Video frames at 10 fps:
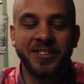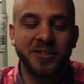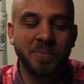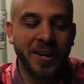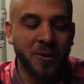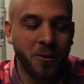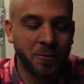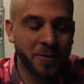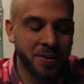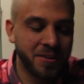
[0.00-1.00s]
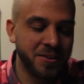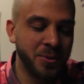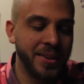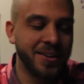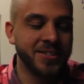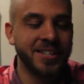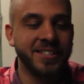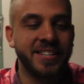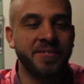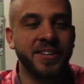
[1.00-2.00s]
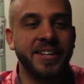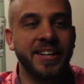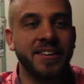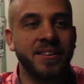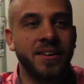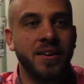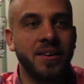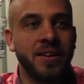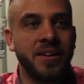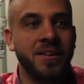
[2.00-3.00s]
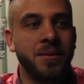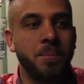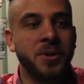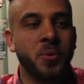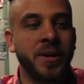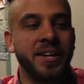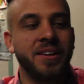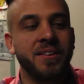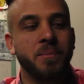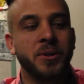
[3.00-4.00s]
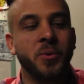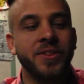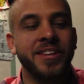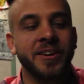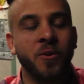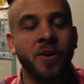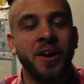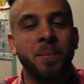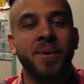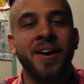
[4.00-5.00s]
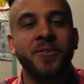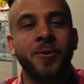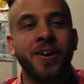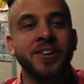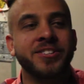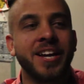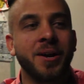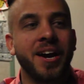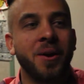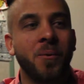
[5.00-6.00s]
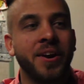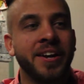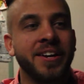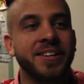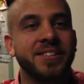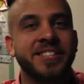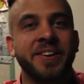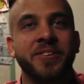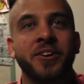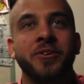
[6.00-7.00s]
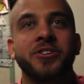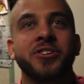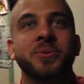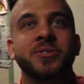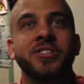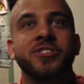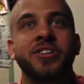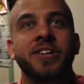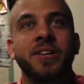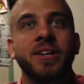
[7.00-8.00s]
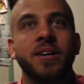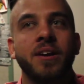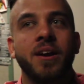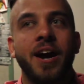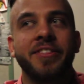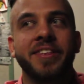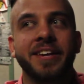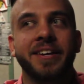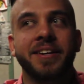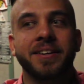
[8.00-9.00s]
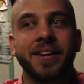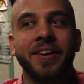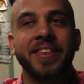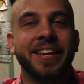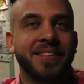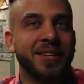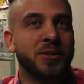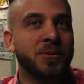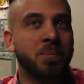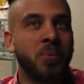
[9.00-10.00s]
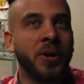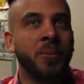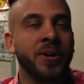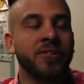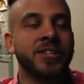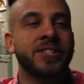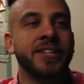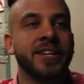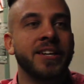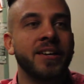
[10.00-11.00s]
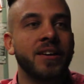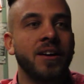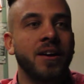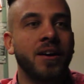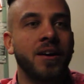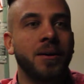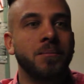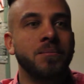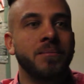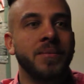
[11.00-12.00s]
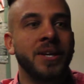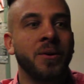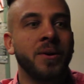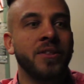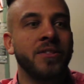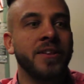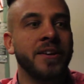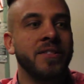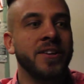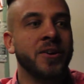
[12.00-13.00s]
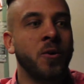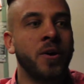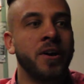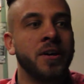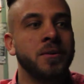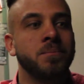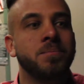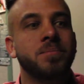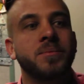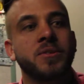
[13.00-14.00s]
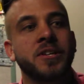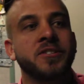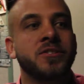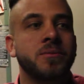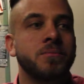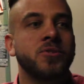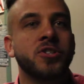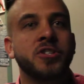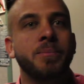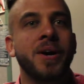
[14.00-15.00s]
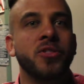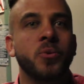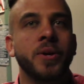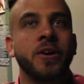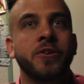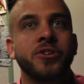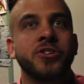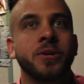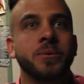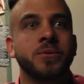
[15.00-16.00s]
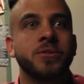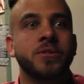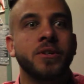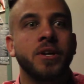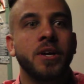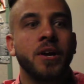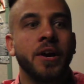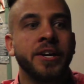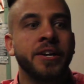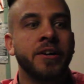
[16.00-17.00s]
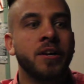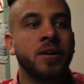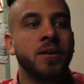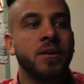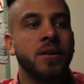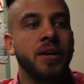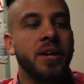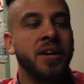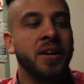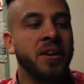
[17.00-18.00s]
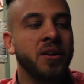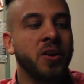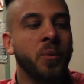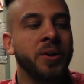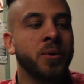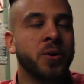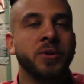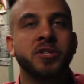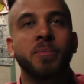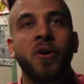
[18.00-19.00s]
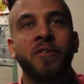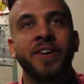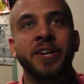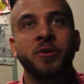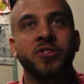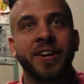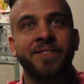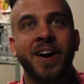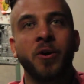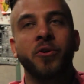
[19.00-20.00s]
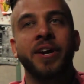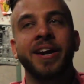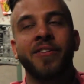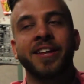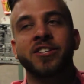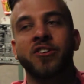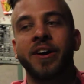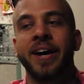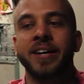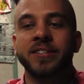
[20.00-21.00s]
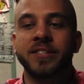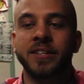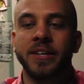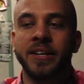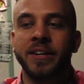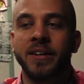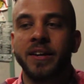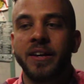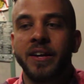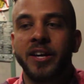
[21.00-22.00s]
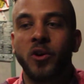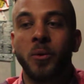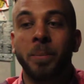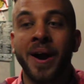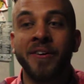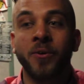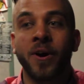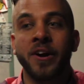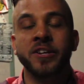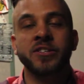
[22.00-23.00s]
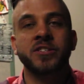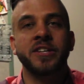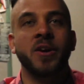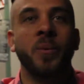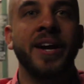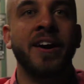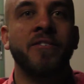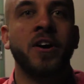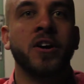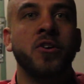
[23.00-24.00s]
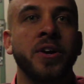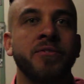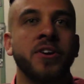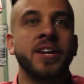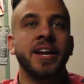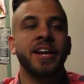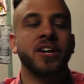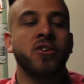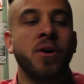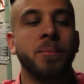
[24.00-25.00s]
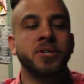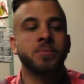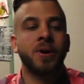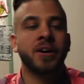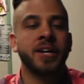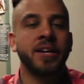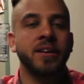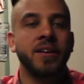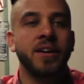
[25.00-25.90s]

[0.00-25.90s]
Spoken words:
is my goal for 2017. Between the Agora and BravoArtist, I want to hit 700 shows this year. I think that's pretty realistic. The Agora does just about 300 shows a year, and we work with smaller venues like Foundry, now that's Class, and BravoArtist, we have our Cleveland and Columbus market,